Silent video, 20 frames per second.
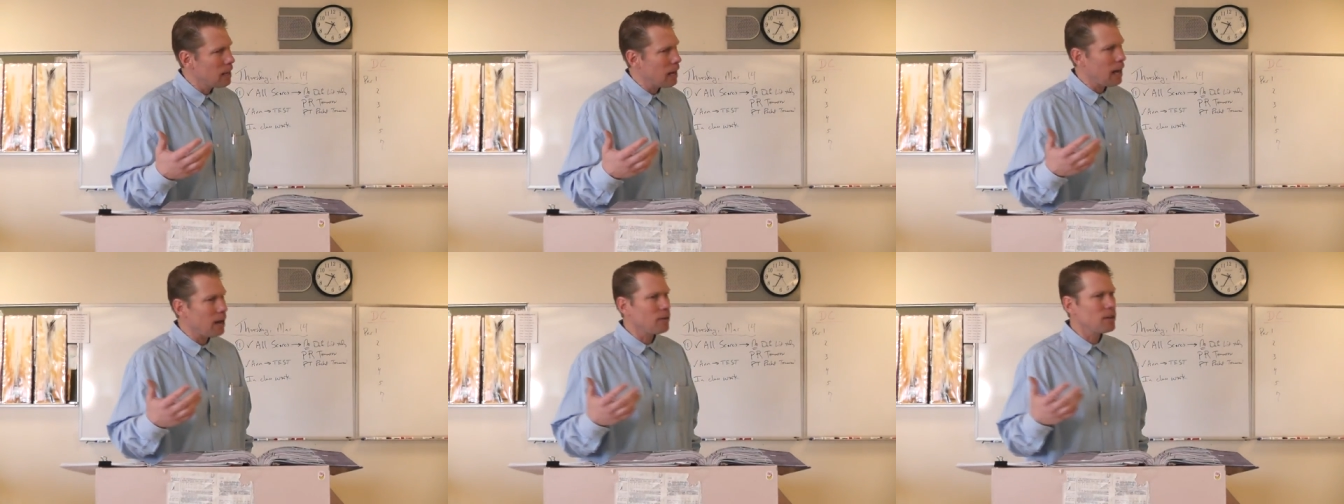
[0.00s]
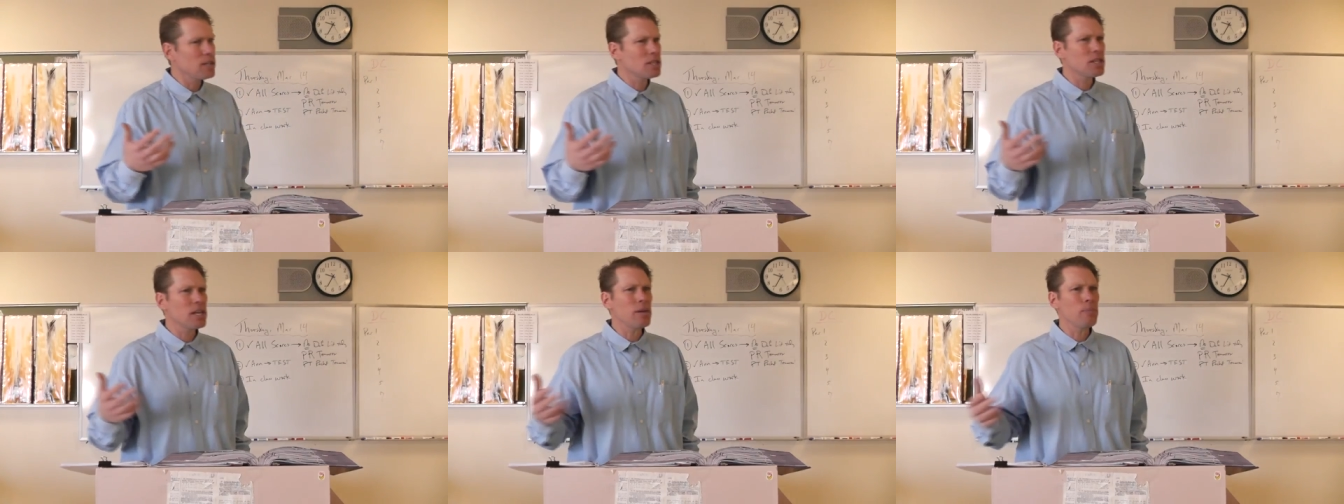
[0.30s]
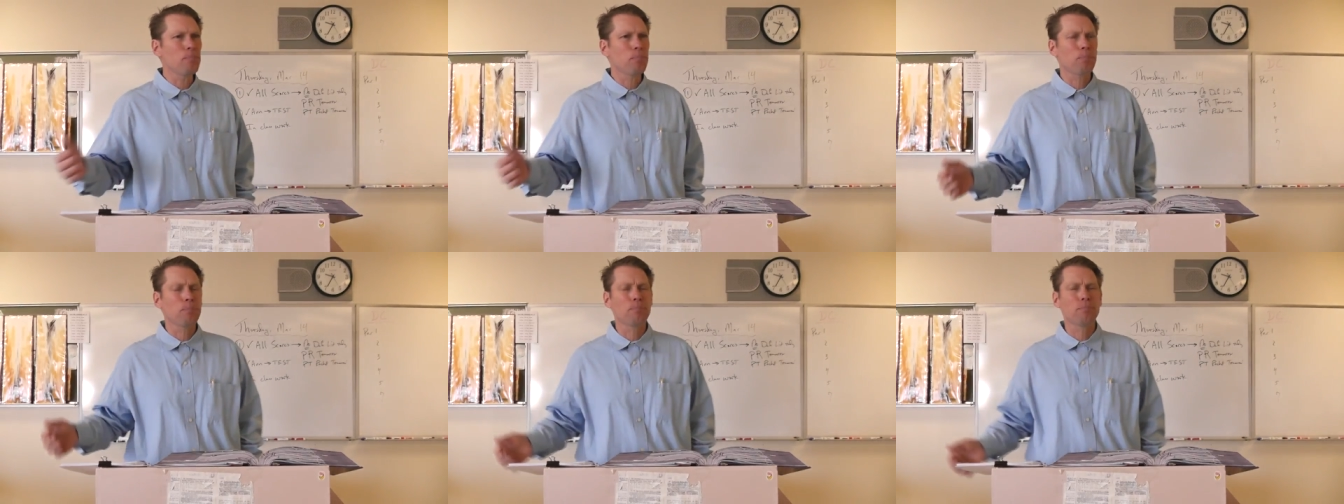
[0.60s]
How does
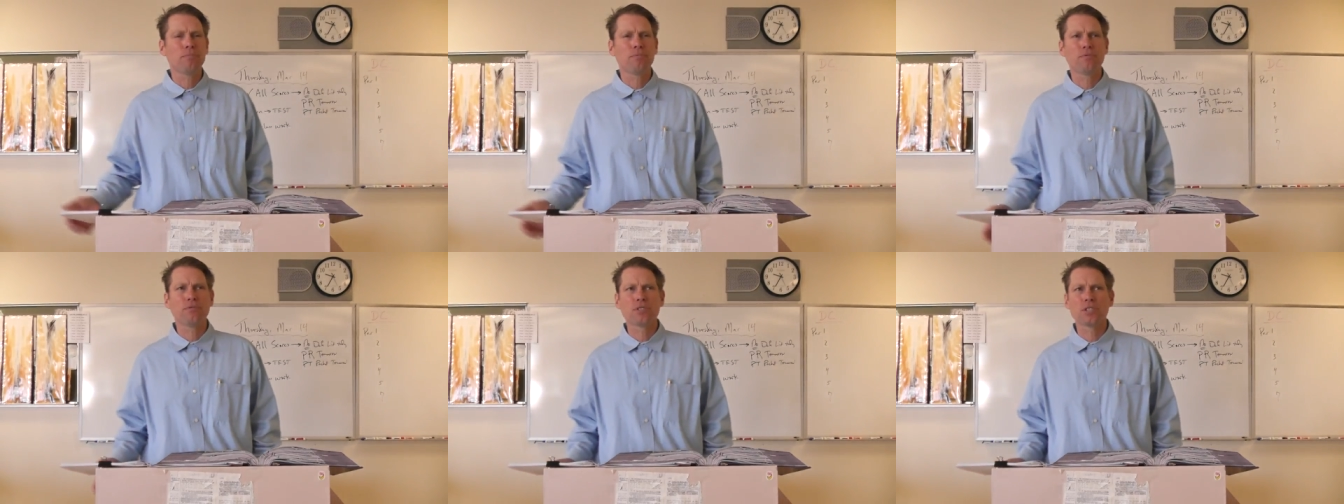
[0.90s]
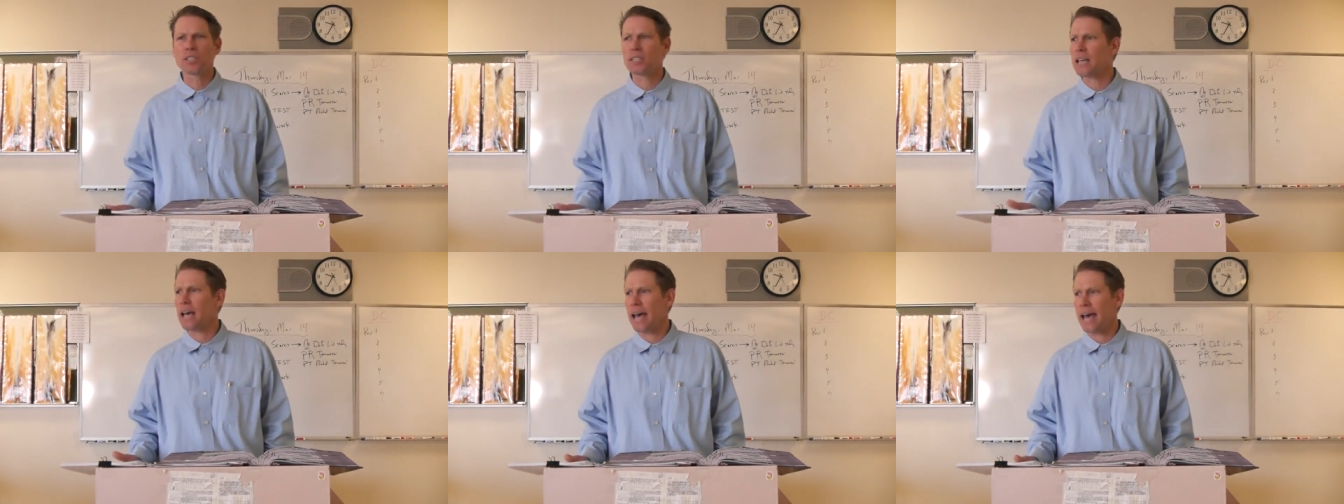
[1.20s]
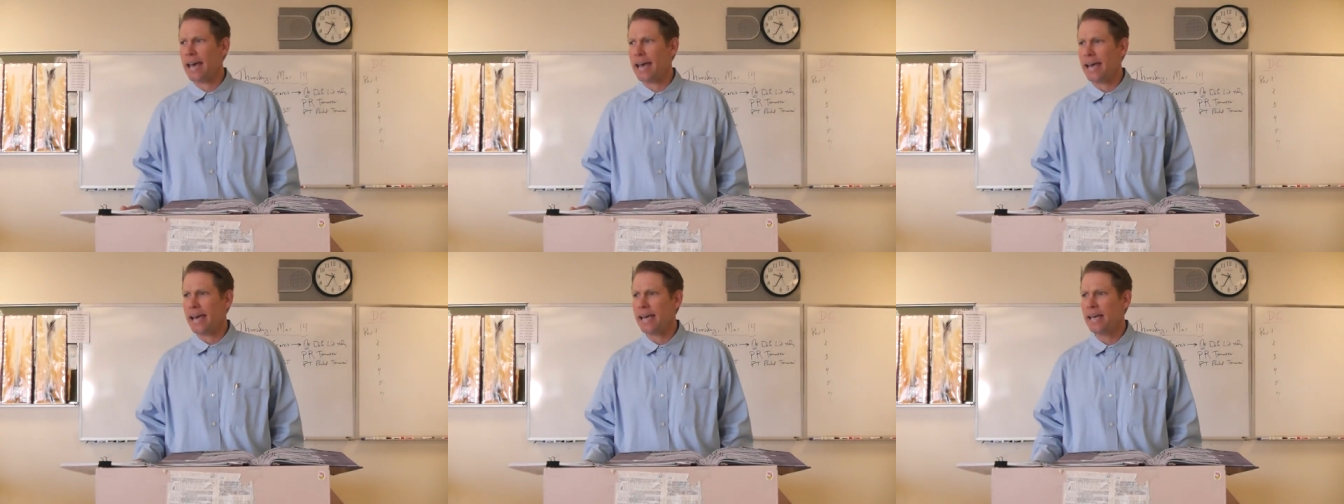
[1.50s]
he
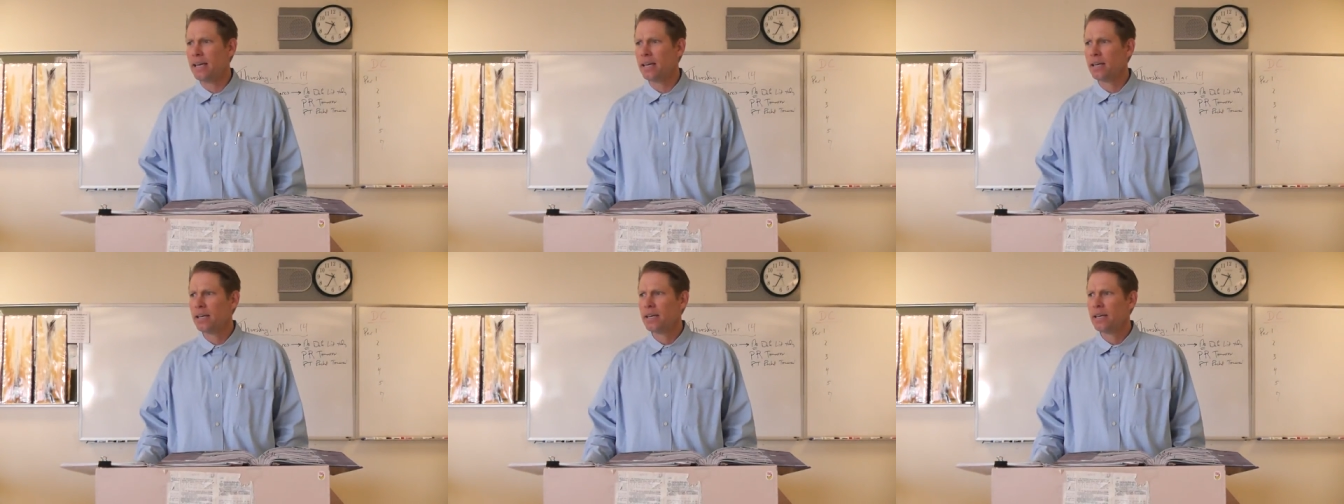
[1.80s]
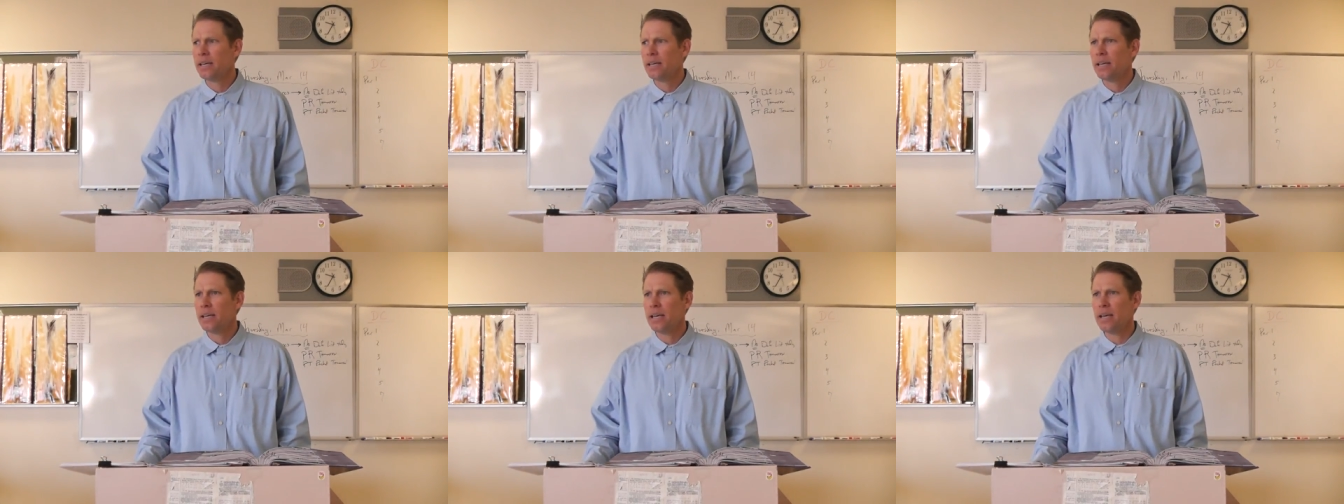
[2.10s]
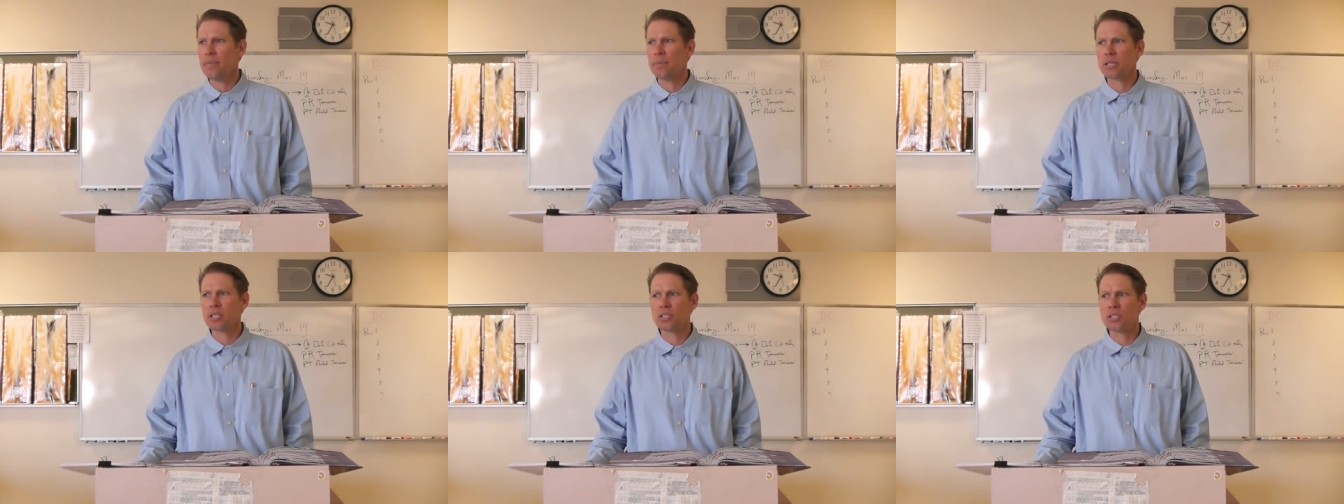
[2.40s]
say
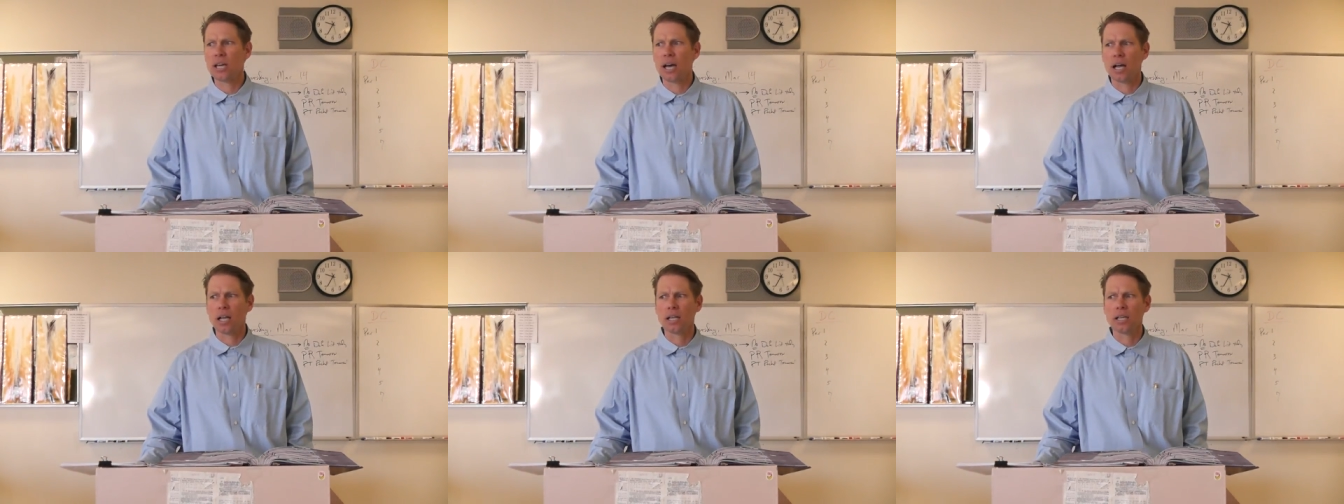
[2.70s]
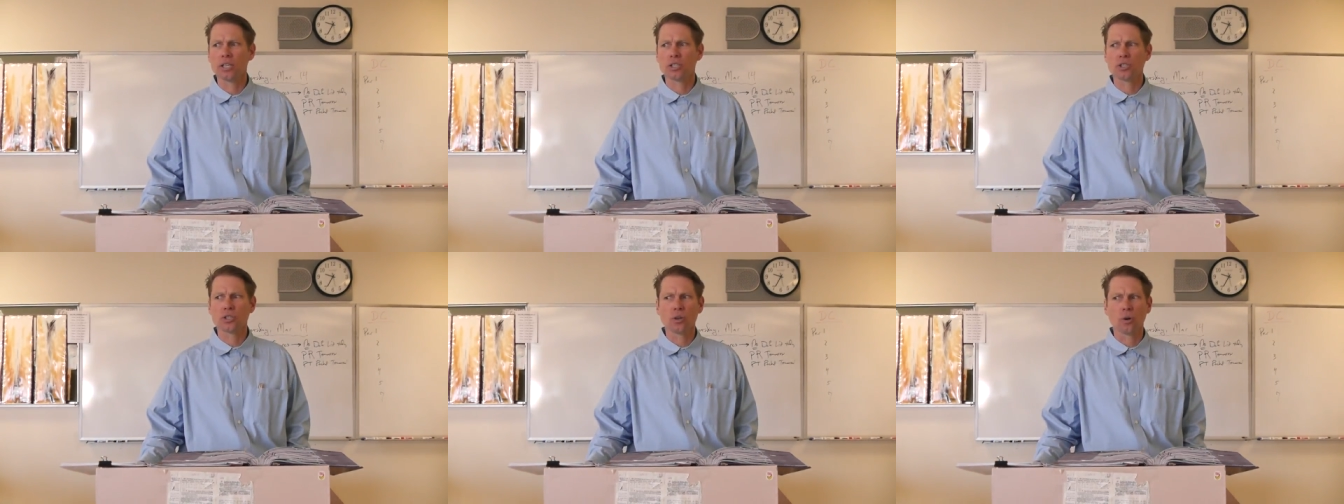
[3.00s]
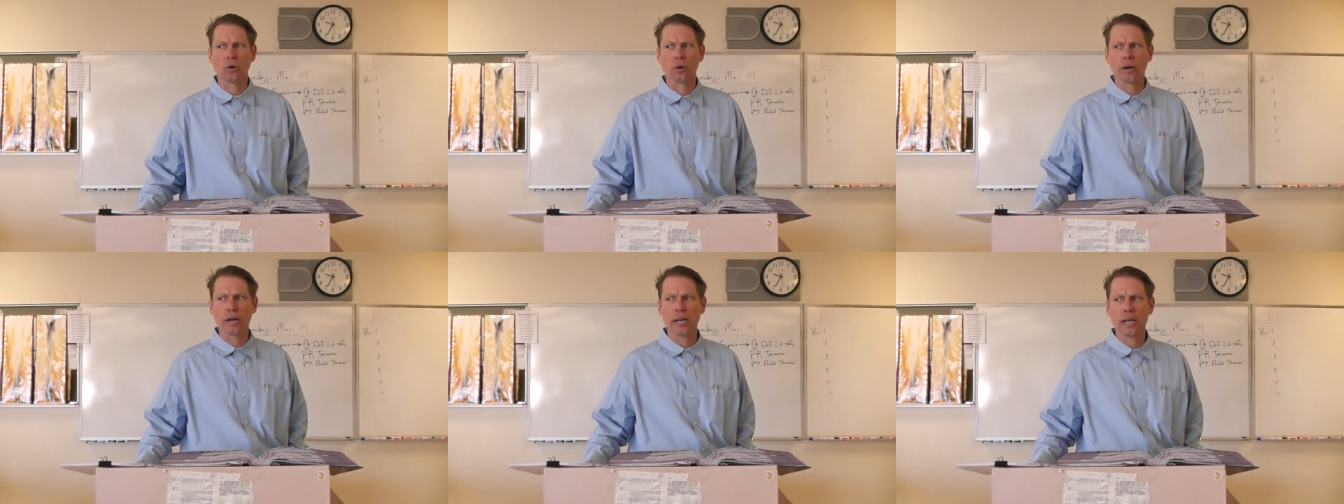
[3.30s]
he must tell his
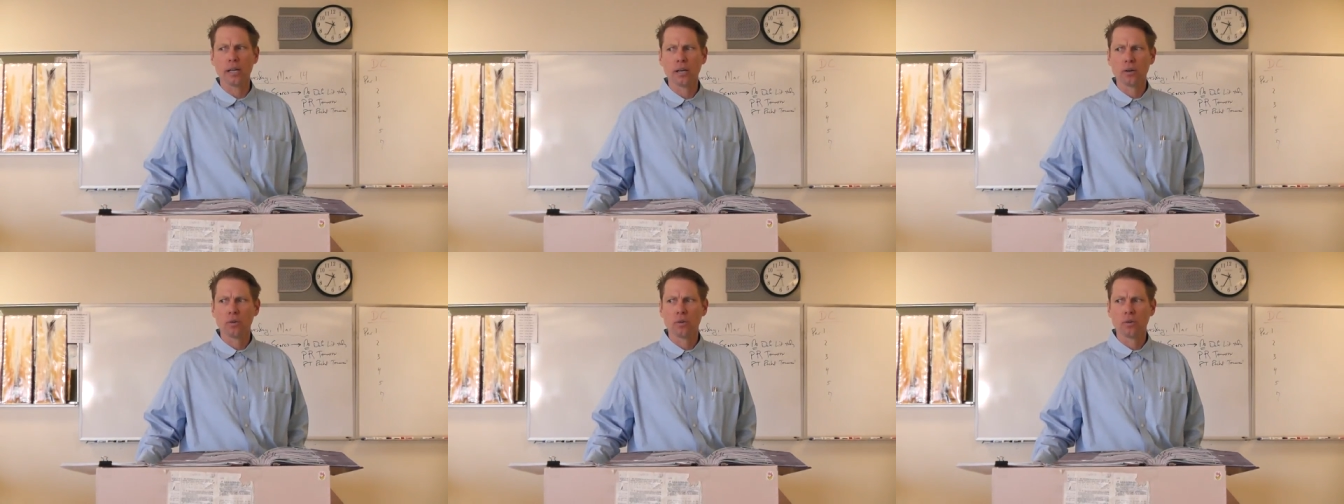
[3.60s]
story?